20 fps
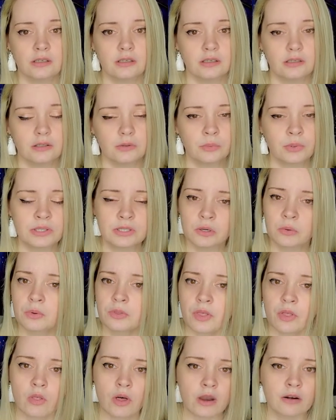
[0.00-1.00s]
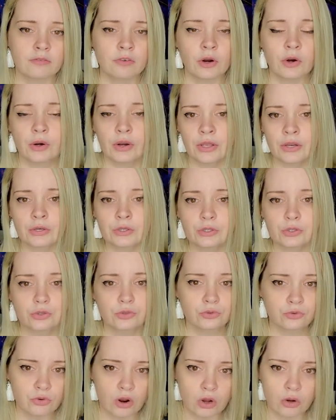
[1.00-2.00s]
We deal with a lot of her inner
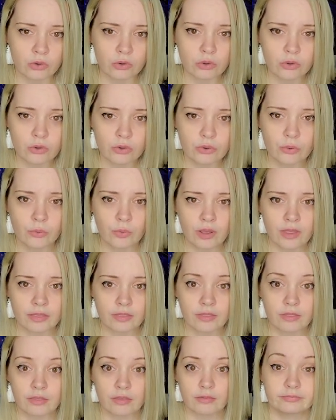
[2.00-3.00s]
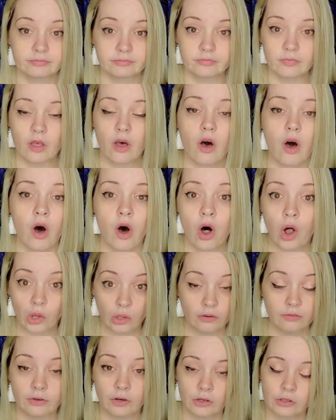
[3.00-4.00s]
struggle with all
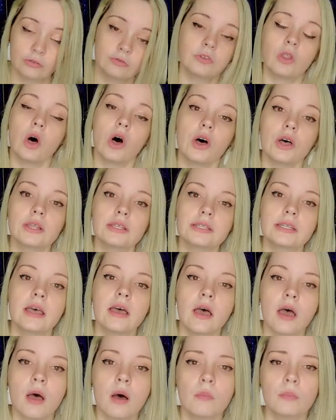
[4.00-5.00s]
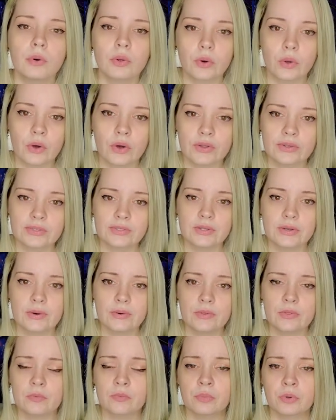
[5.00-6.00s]
of her flaws, but
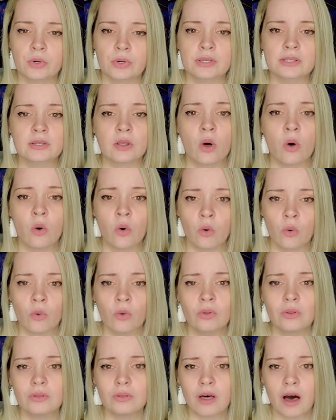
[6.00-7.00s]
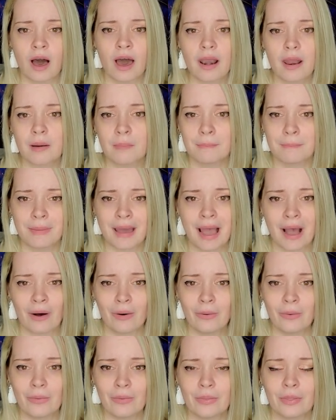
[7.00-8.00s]
also the book is a whole lot
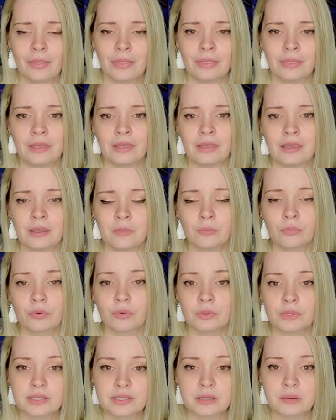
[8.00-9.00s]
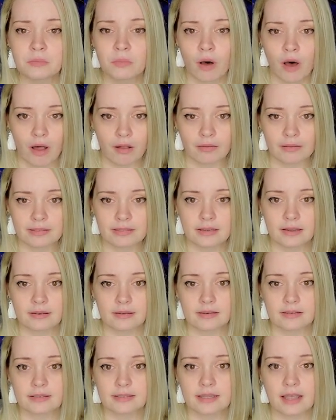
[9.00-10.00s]
about the prison
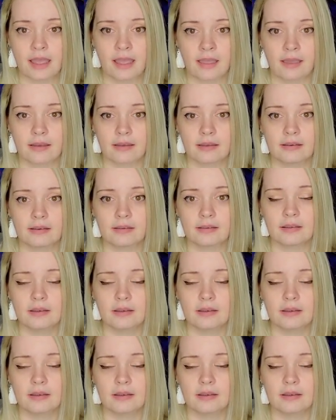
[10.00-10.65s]
politics and